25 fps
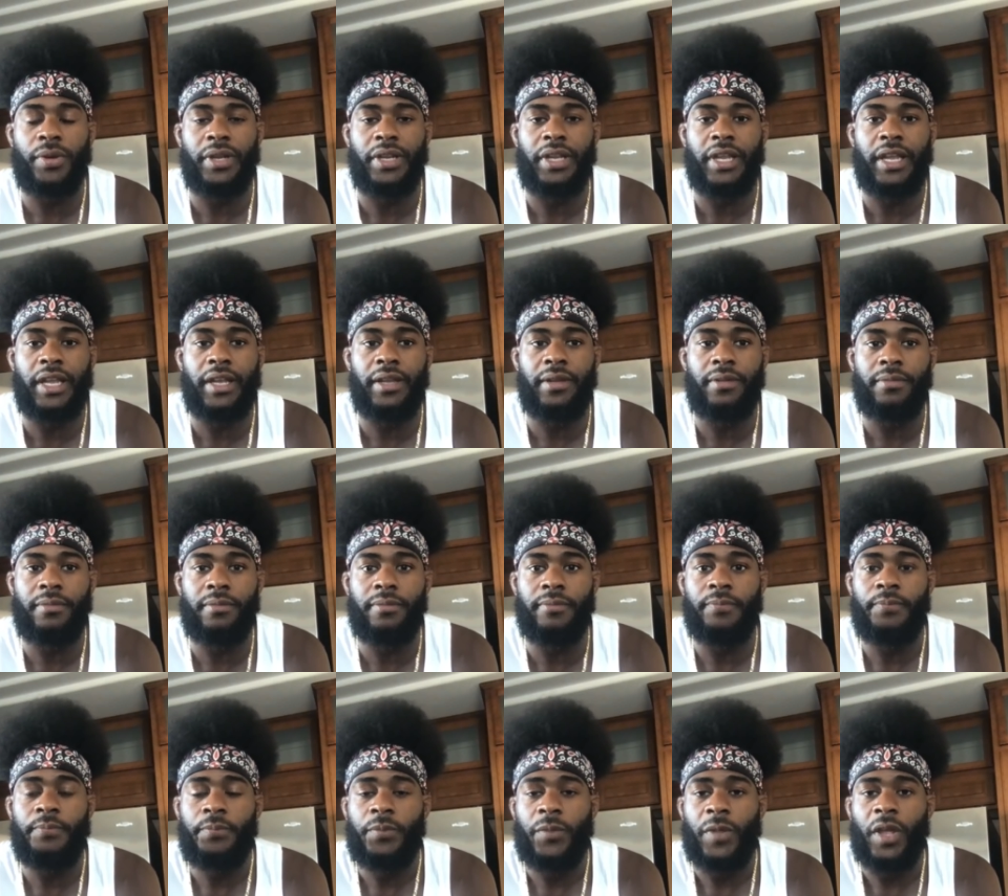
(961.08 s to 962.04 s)
day.
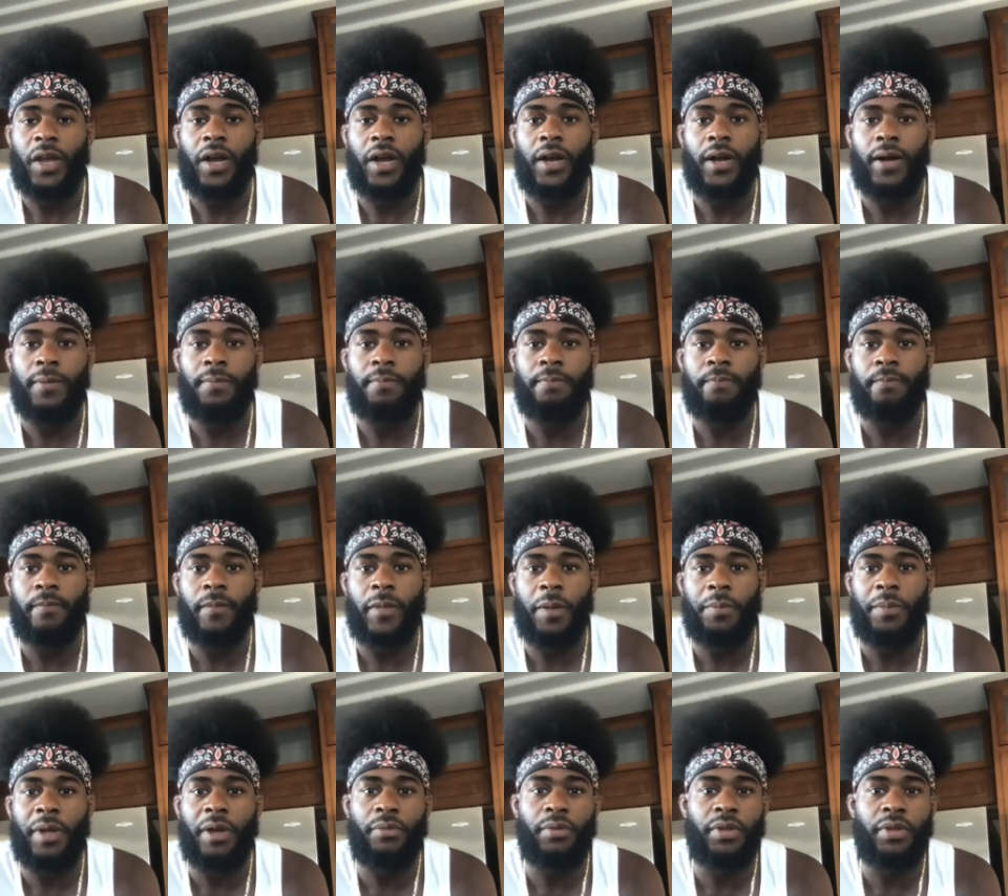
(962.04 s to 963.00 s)

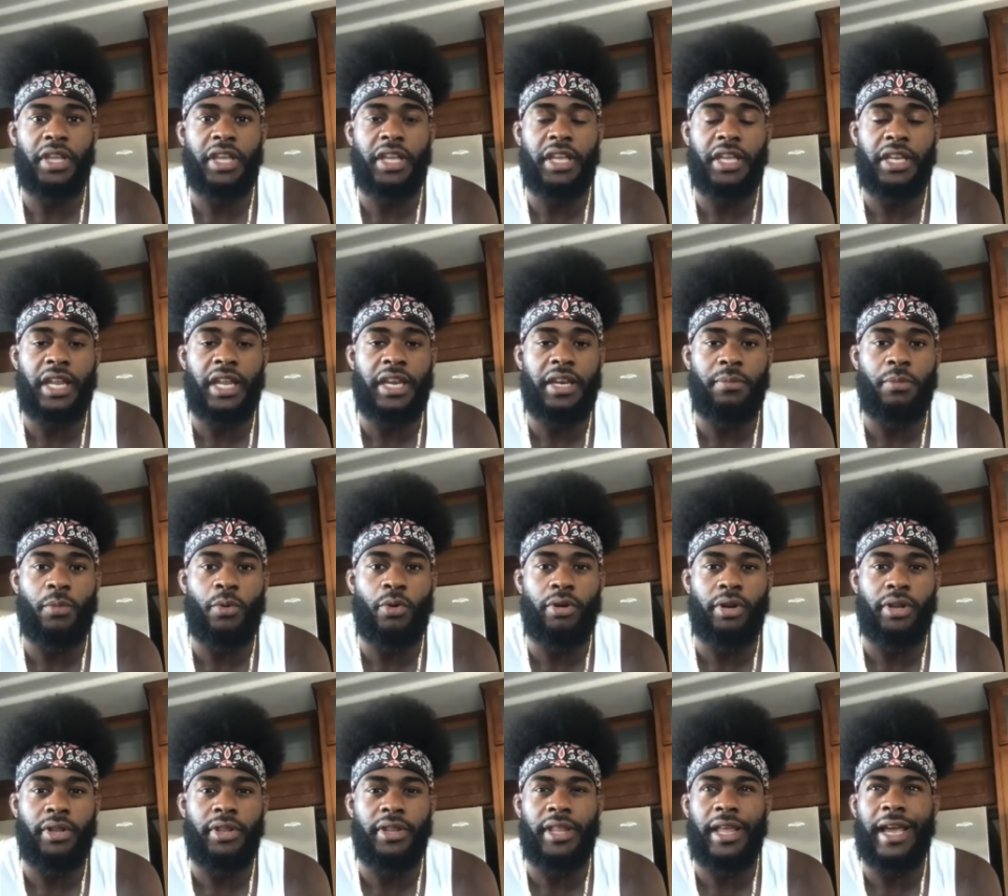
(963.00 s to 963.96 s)
I'm not really eating any
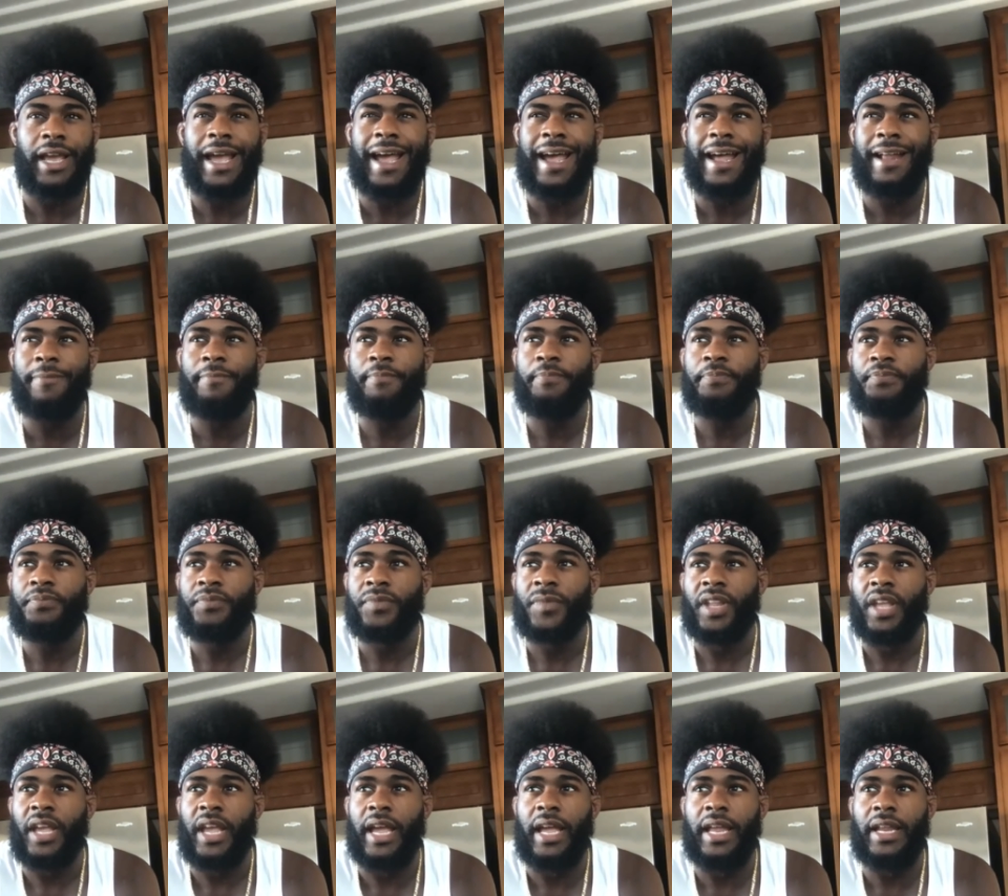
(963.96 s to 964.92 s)
more than that.
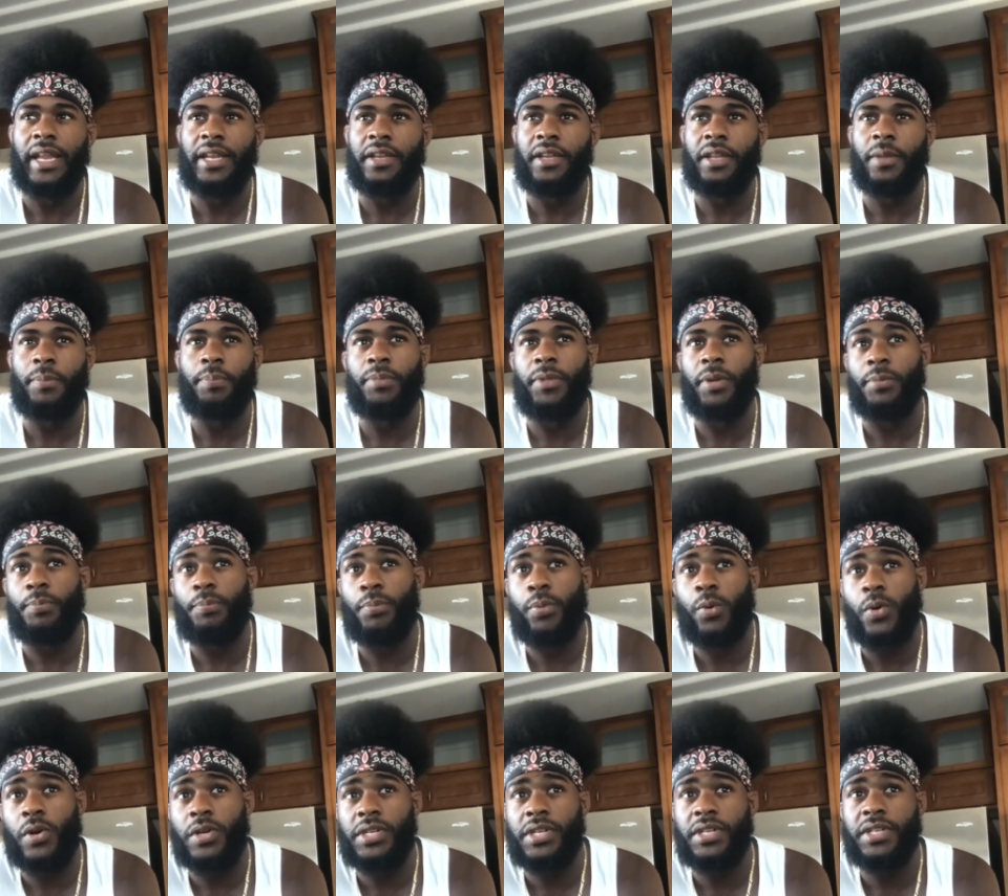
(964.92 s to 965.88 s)
And the
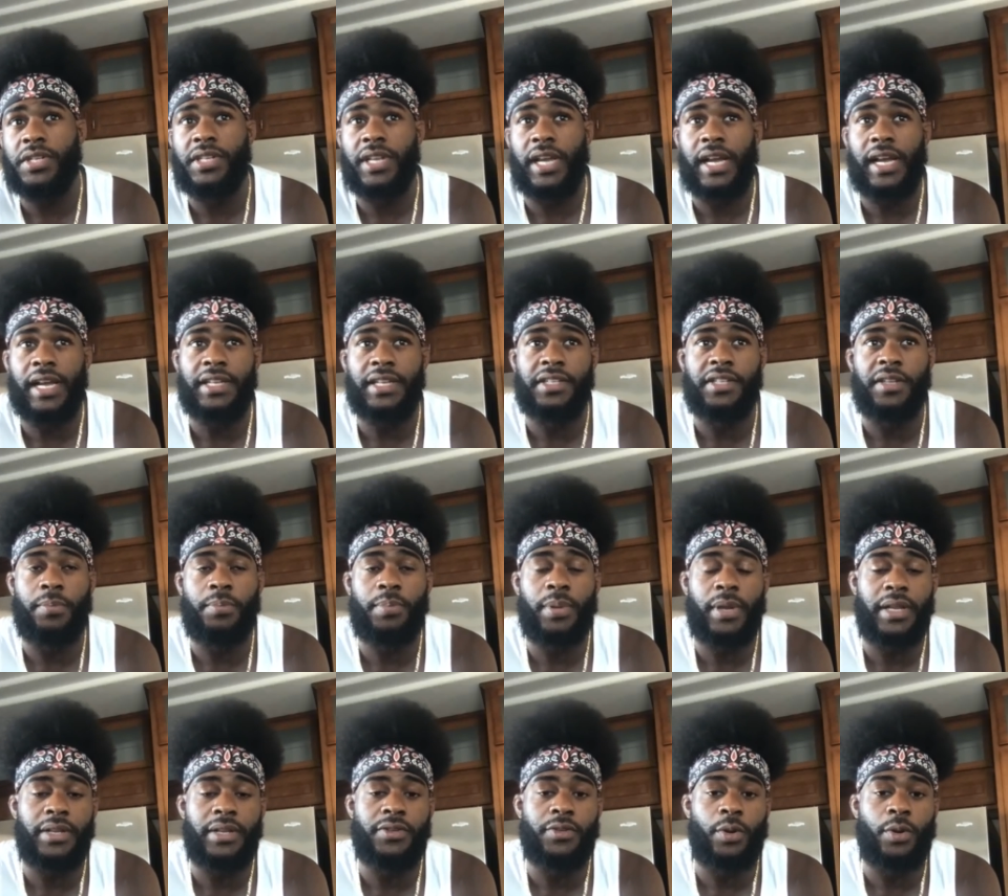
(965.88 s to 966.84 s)
portion size
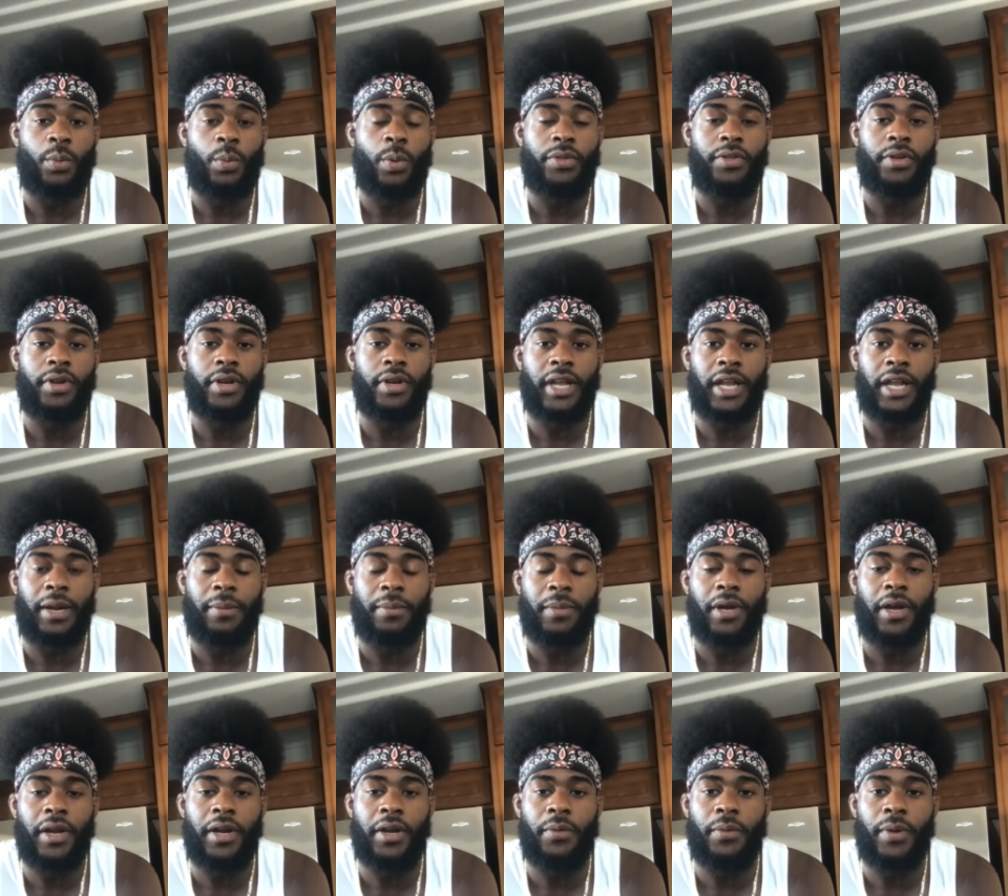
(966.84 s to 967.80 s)
depends on whether or not I'm
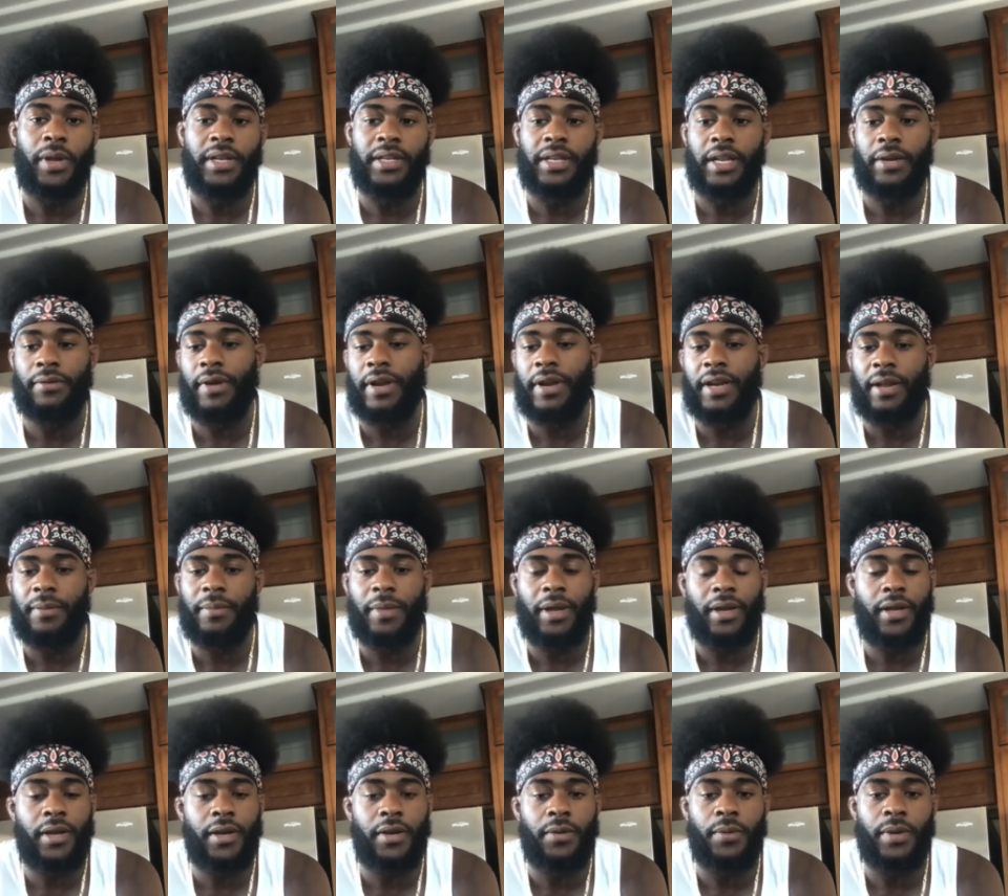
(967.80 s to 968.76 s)
cutting weight. Like right now, I'm
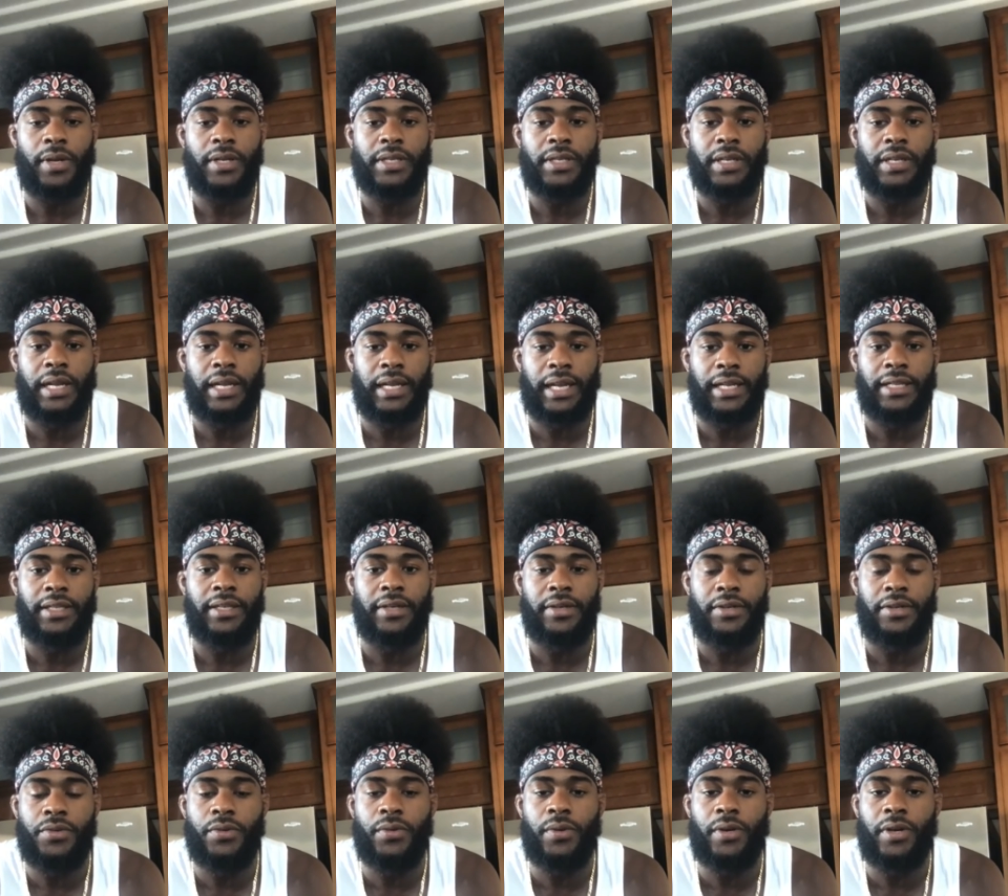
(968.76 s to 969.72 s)
not cutting weight, so I like to
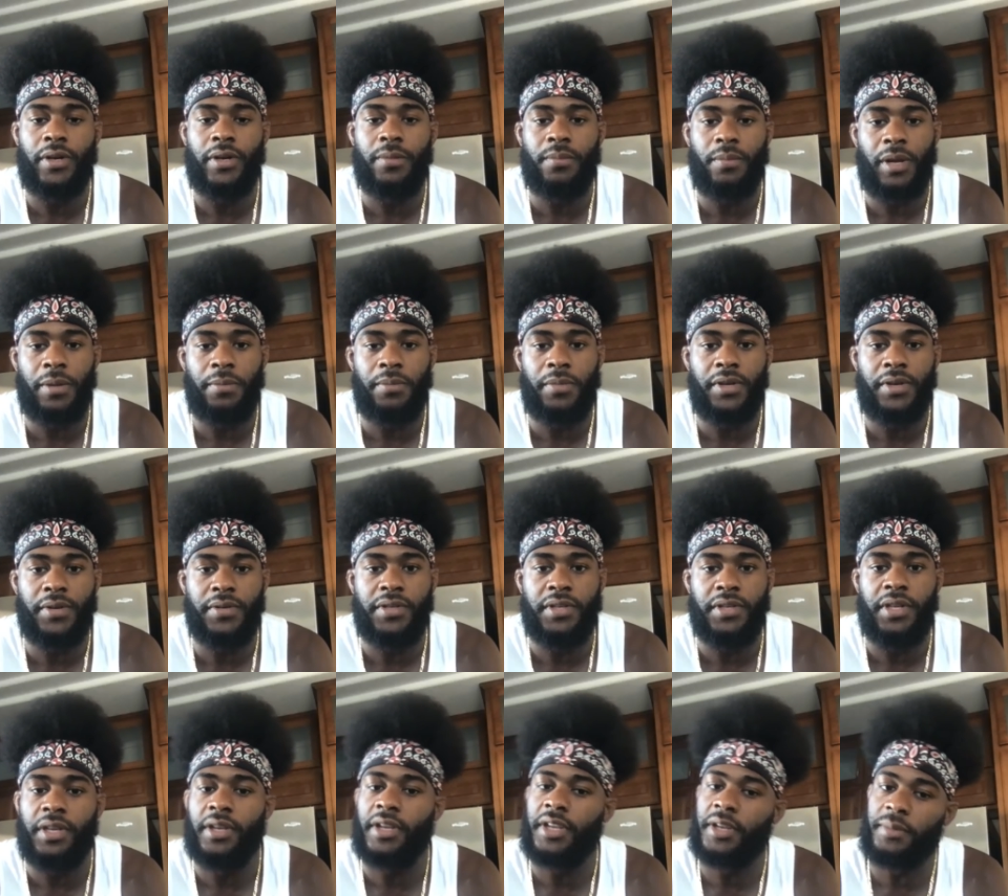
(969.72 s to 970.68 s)
enjoy my
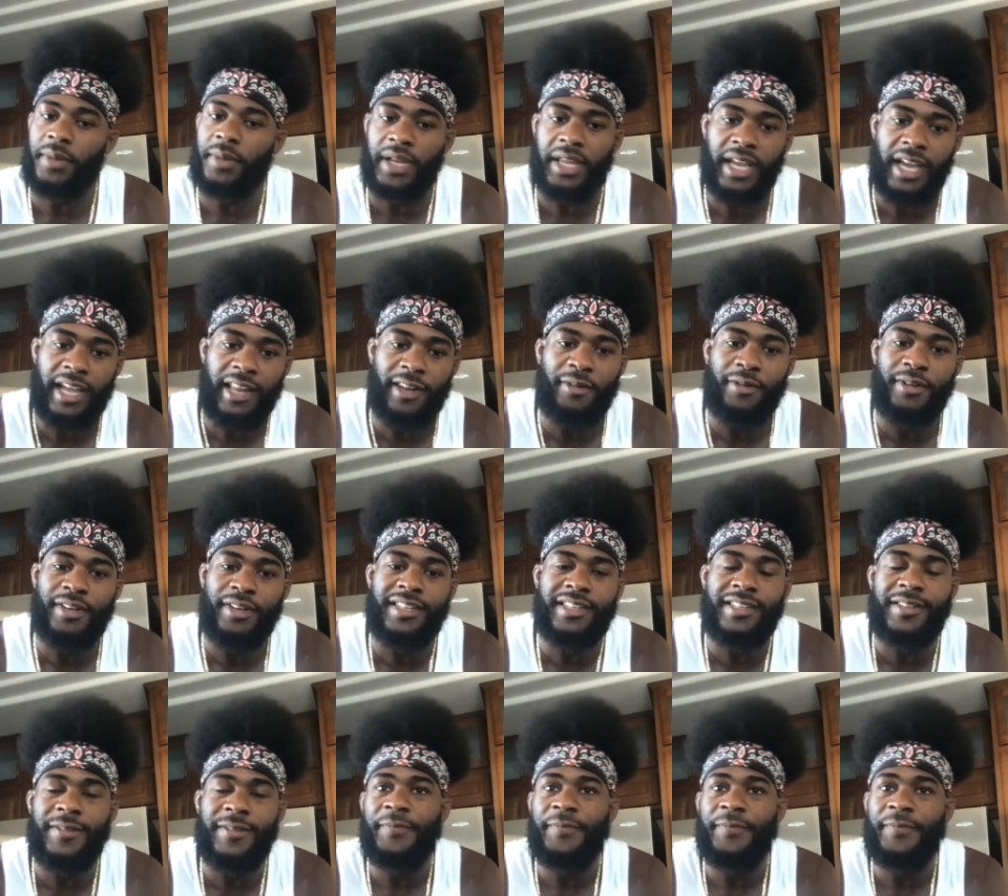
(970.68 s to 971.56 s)
meals, eat my calories,